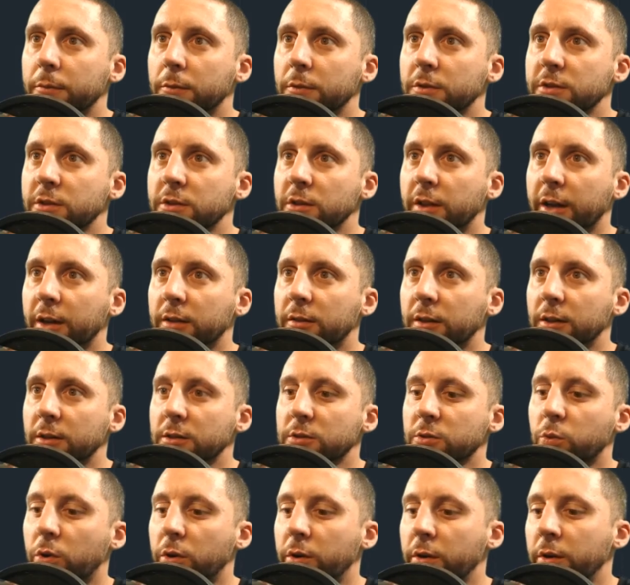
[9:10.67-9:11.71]
Select
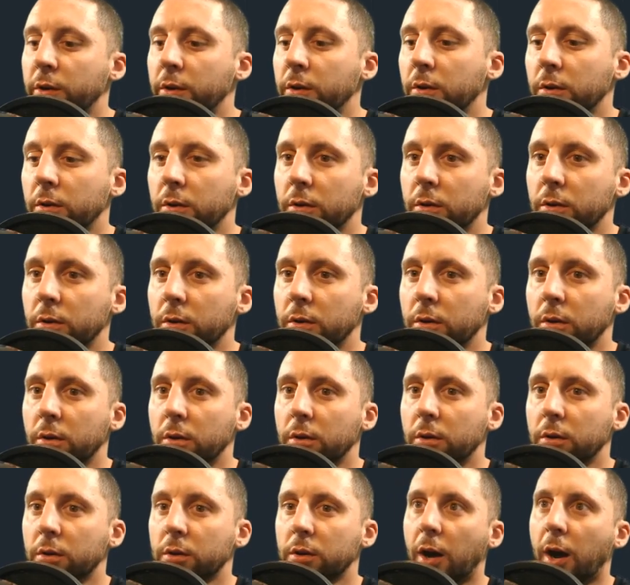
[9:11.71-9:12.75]
this one,
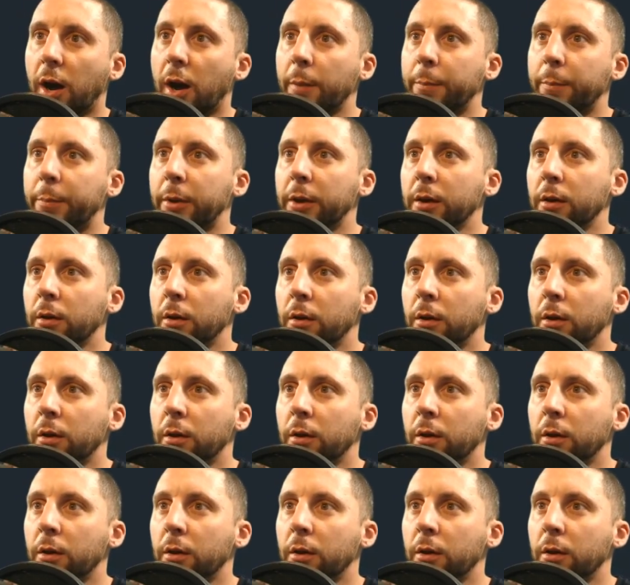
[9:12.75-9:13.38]
copy,